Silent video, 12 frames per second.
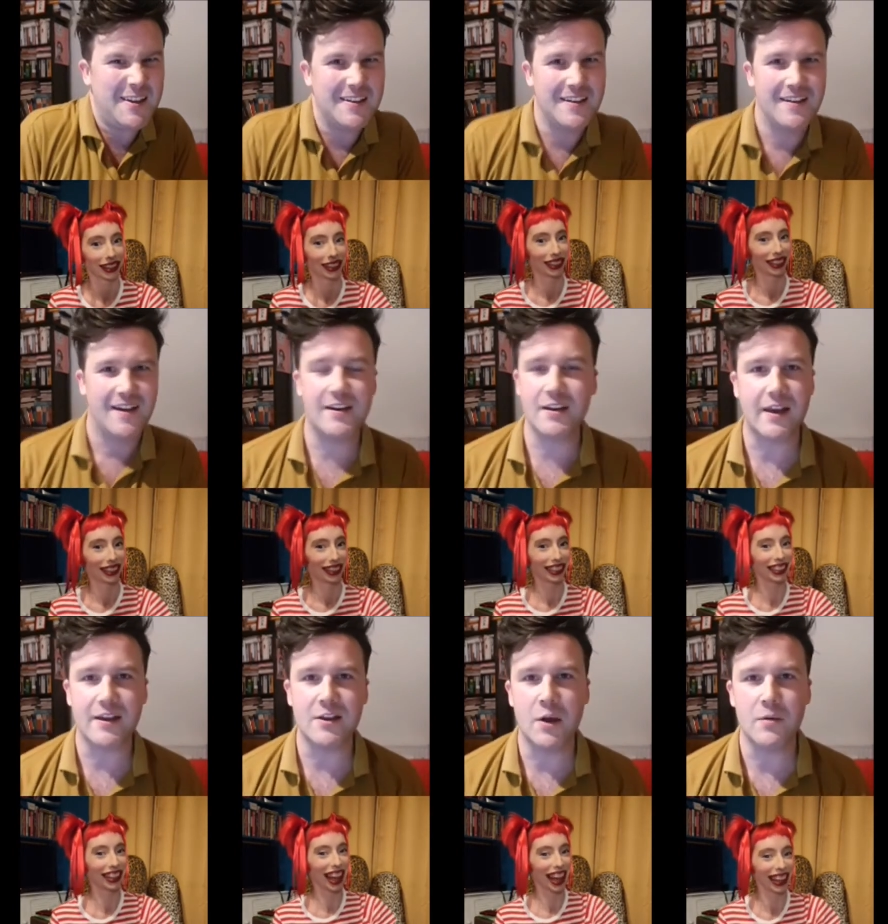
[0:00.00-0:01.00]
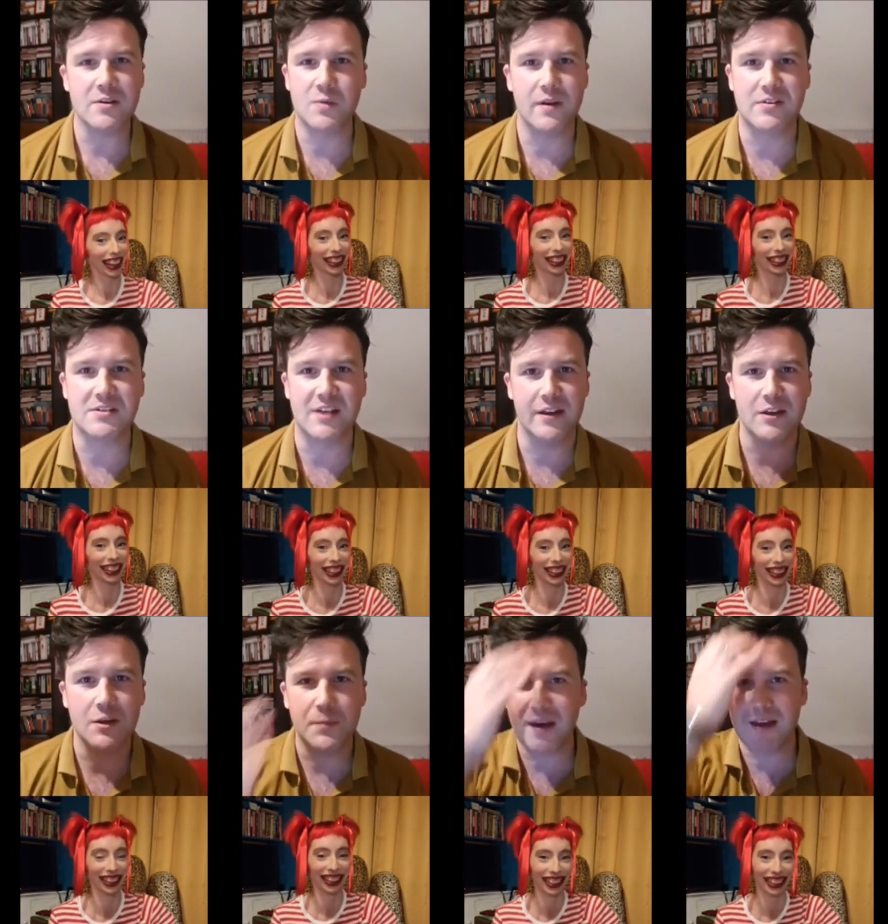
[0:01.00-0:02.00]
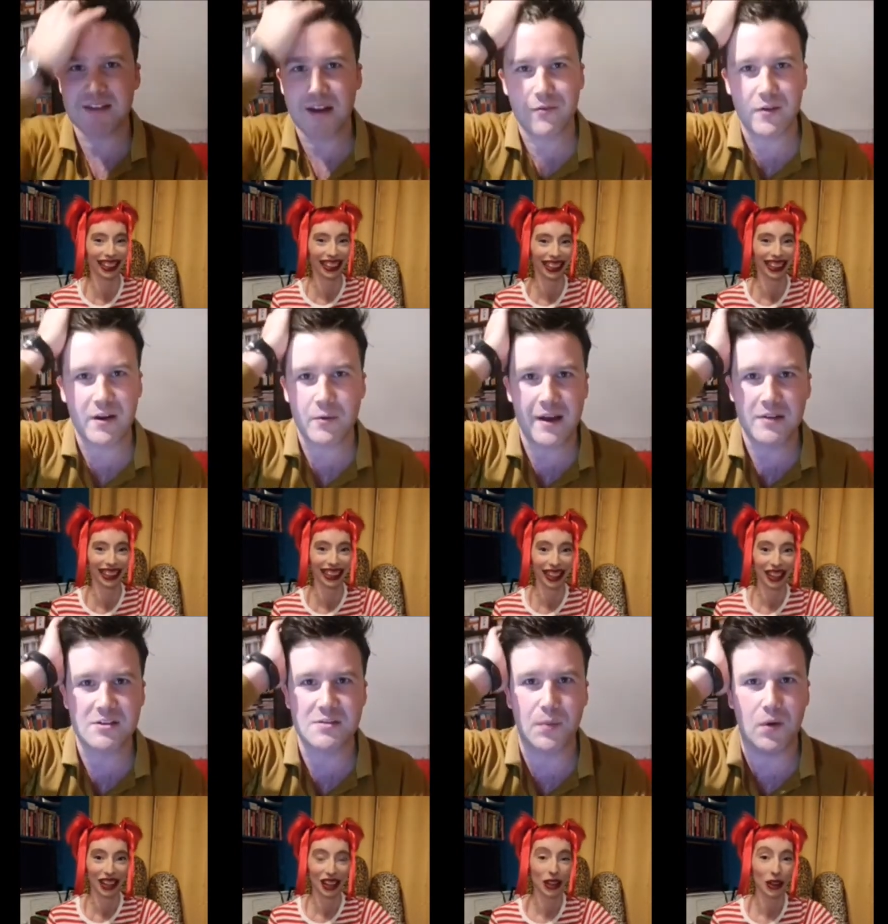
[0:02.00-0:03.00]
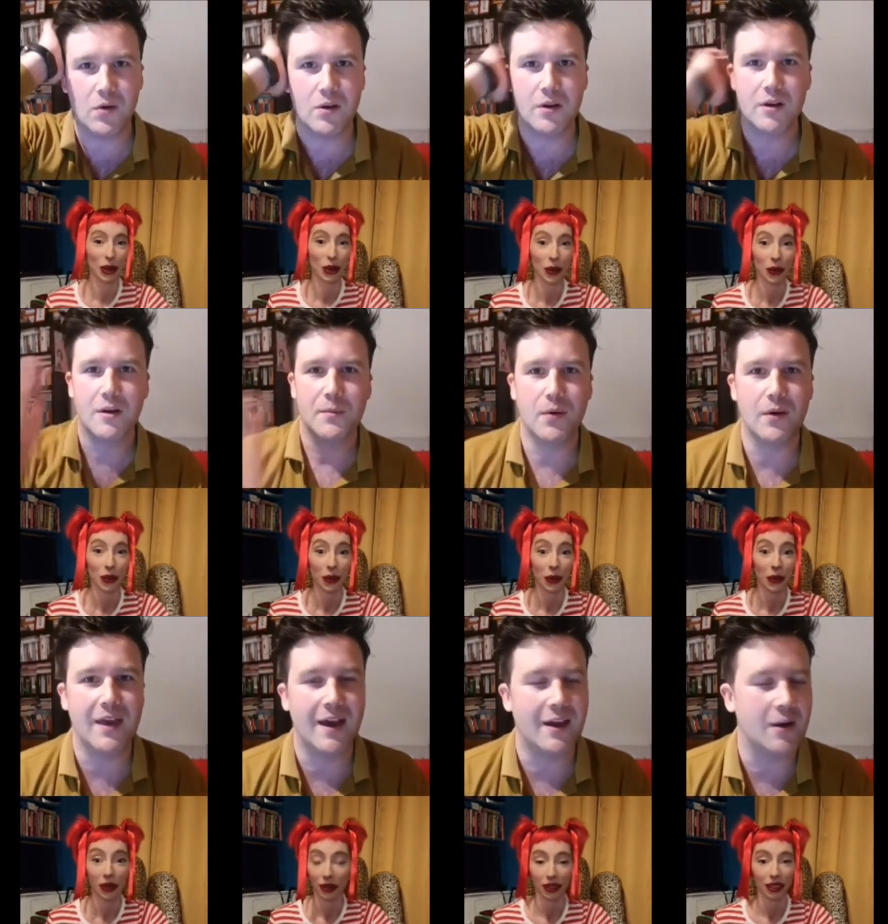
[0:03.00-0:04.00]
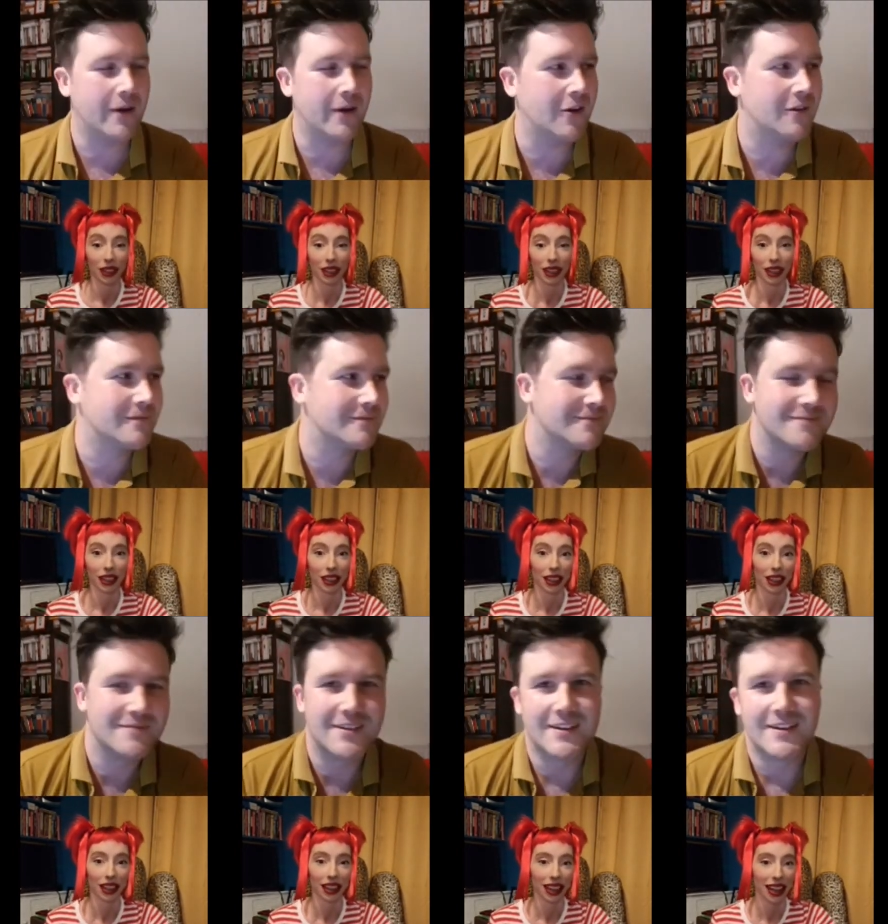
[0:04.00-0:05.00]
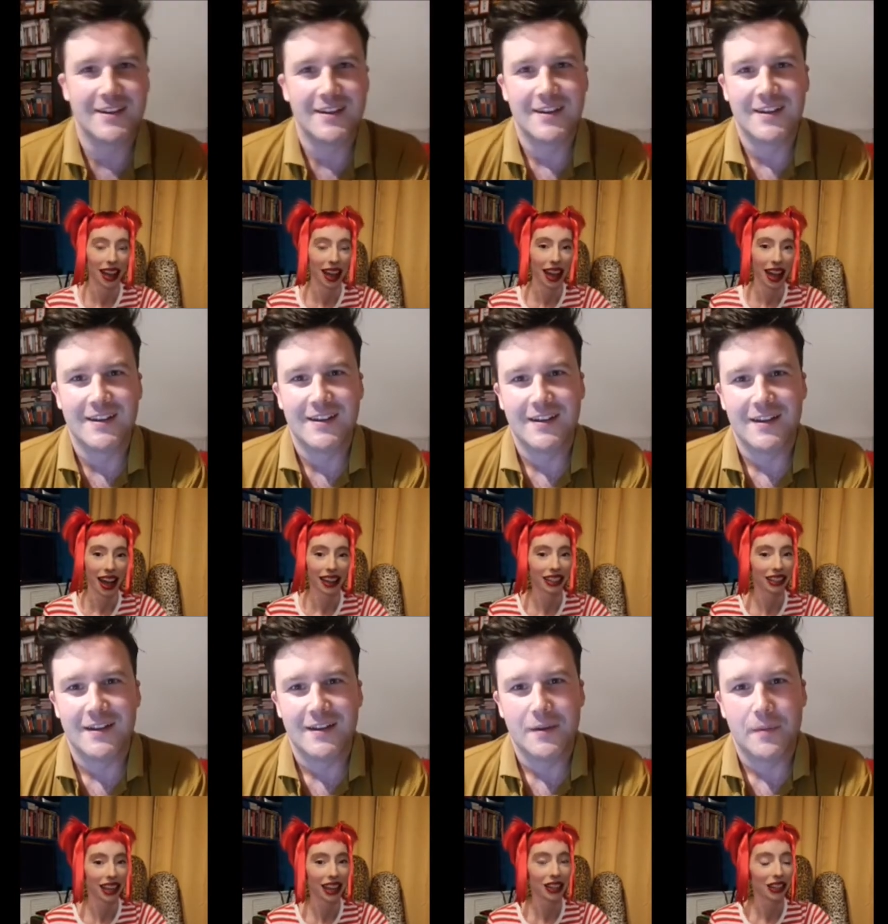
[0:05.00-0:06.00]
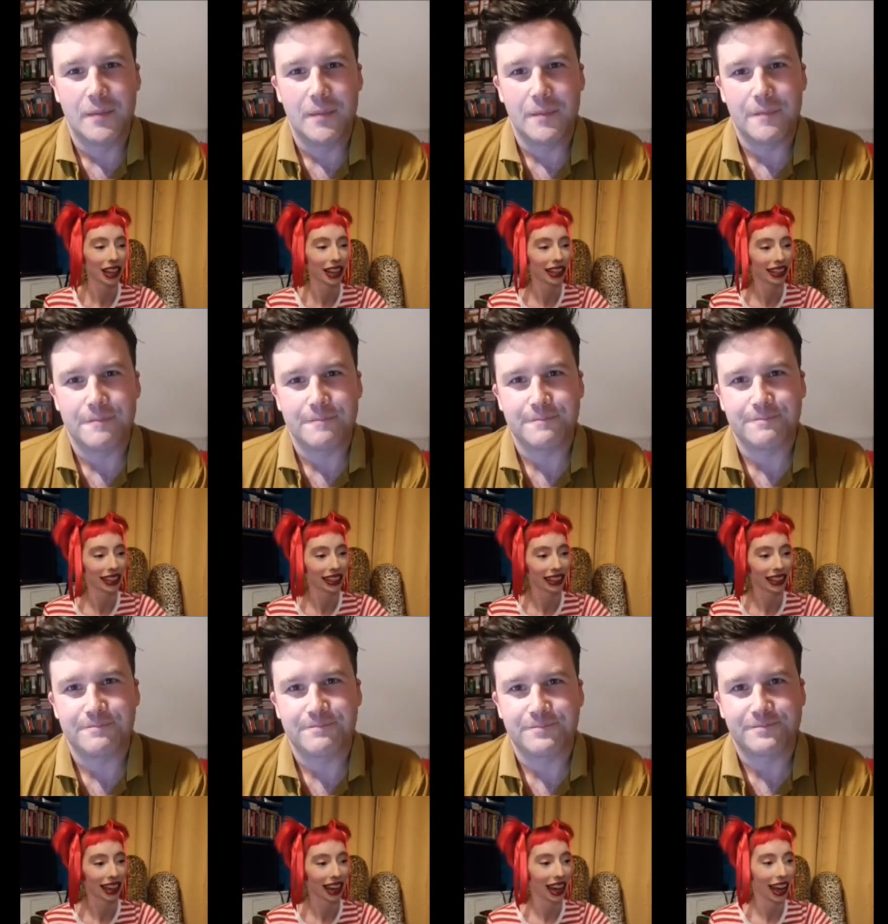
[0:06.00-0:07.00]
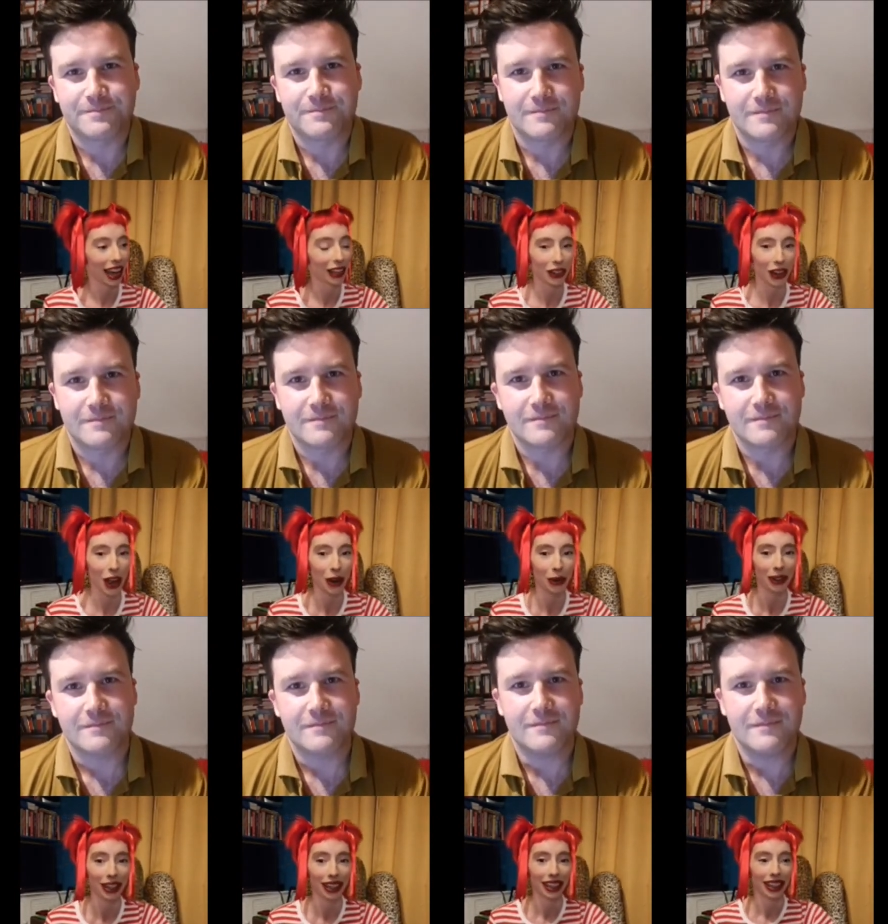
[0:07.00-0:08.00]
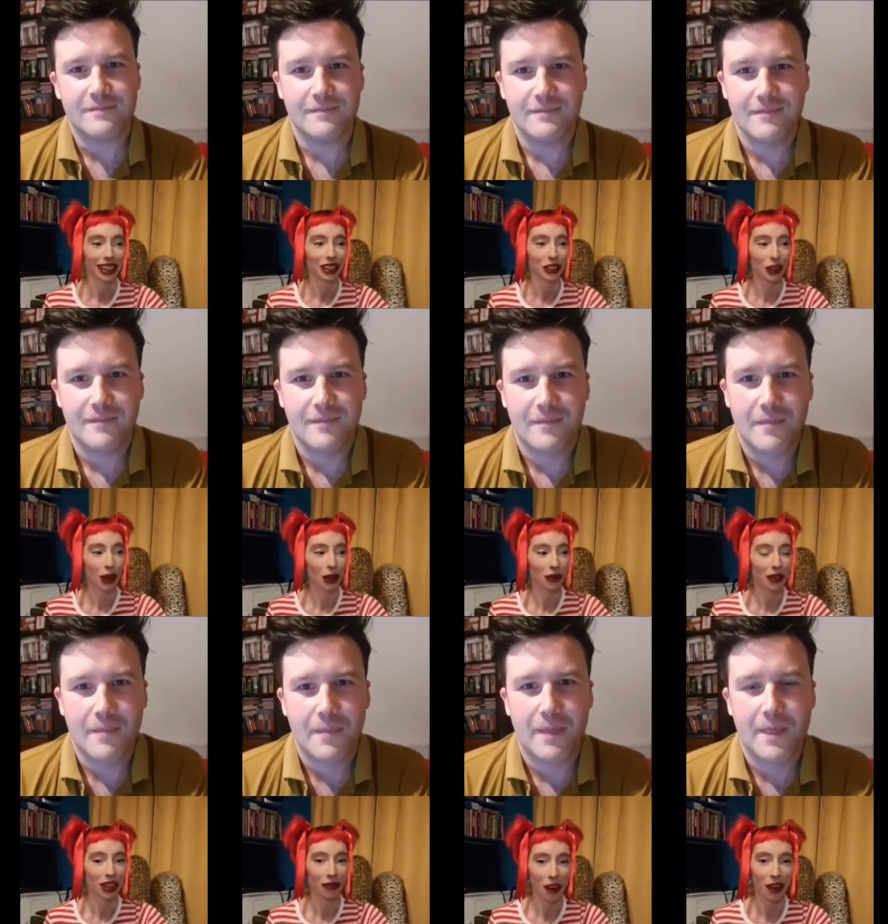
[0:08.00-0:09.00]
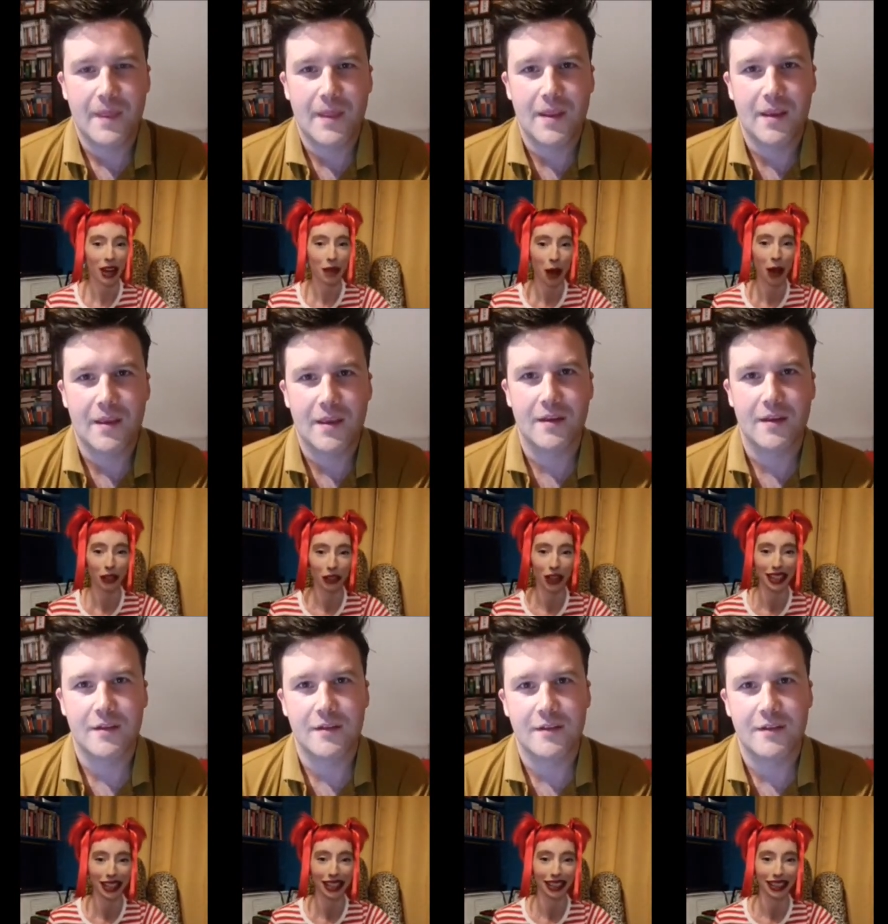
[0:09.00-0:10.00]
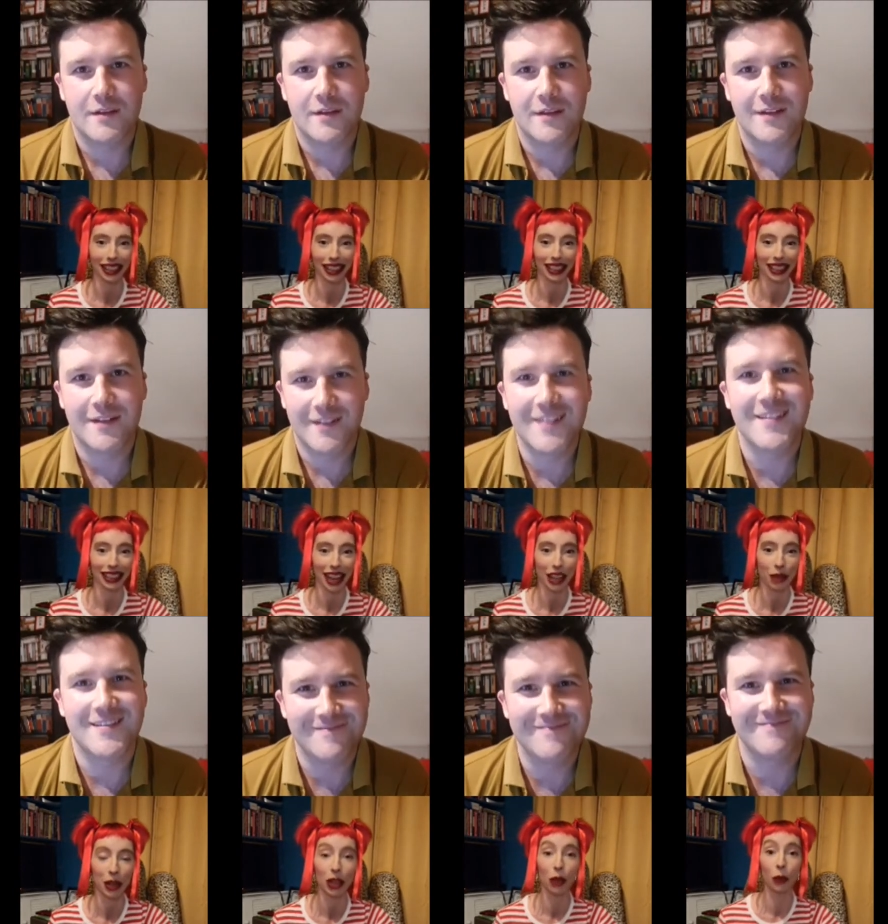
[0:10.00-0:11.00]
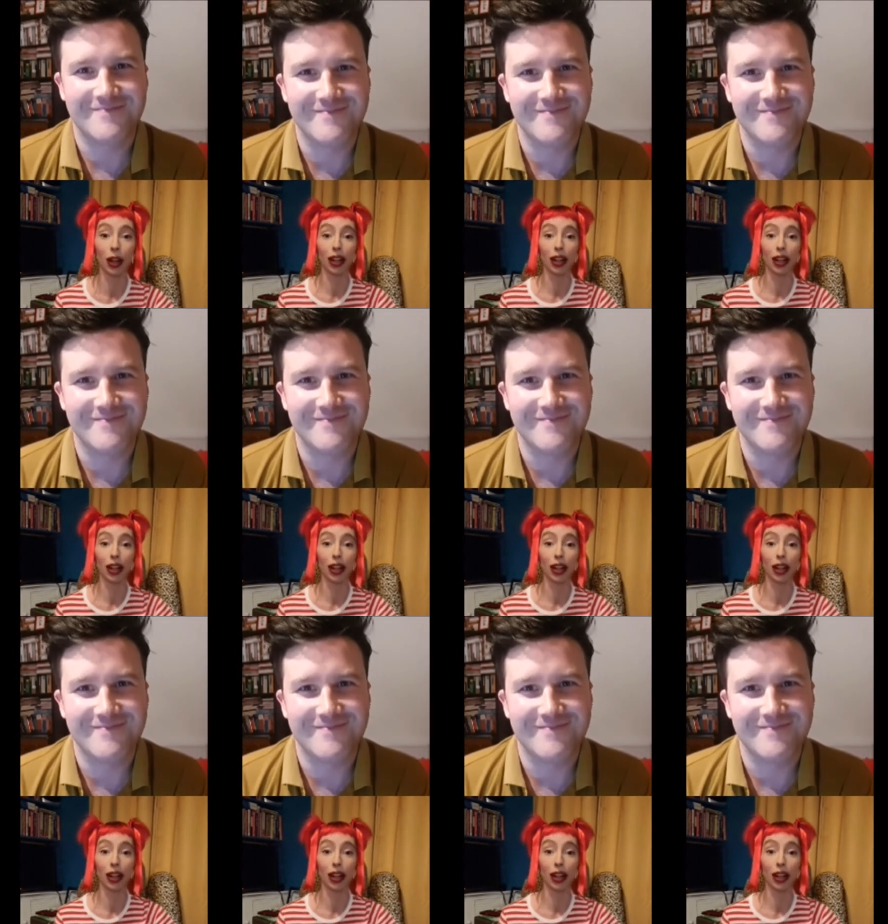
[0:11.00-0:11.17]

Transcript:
Speaker 1: And you're like, you know it's worth a tenner. You'd pay a tenner for anyone else's book. But yeah, no, I know.
Speaker 2: And you're like, I don't know. You sort of, you very apologetically take the money. The worst